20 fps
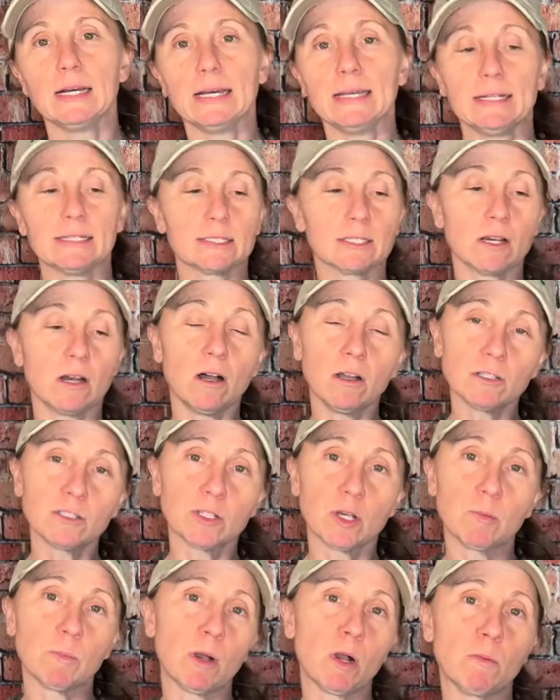And it's
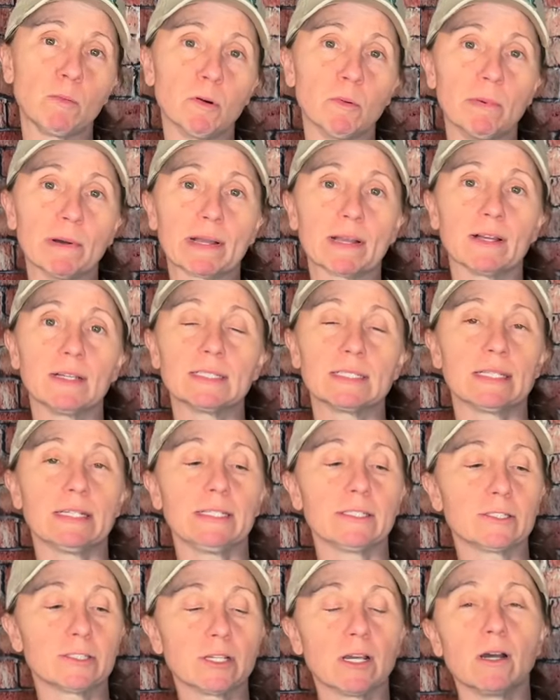also mobile because it
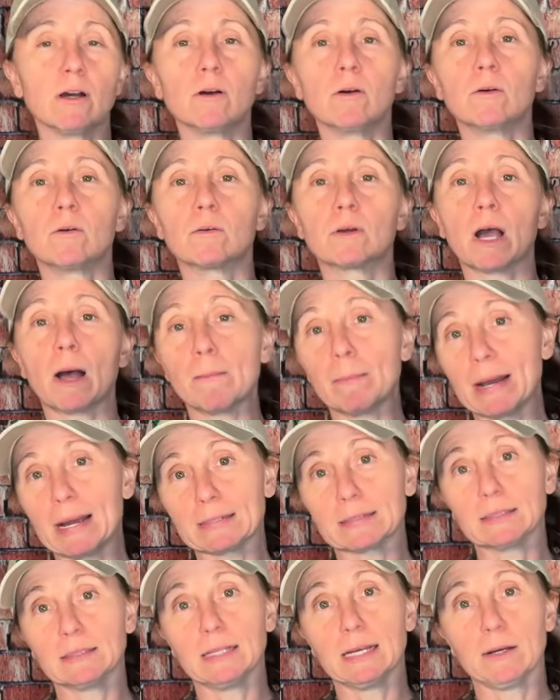is so
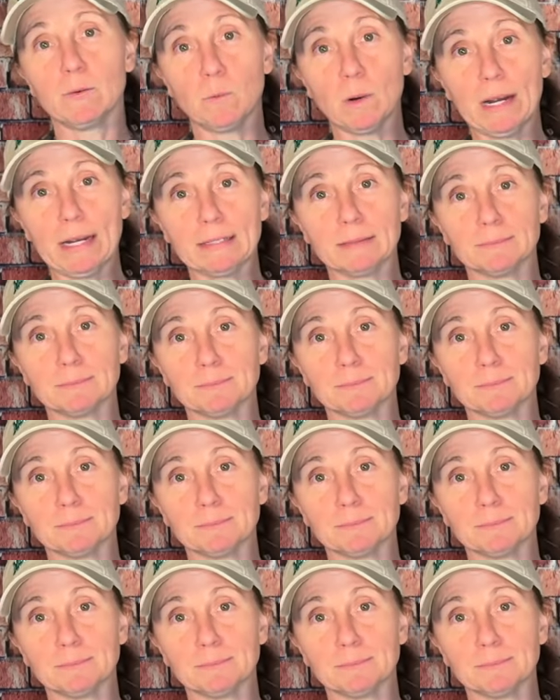compact and lightweight.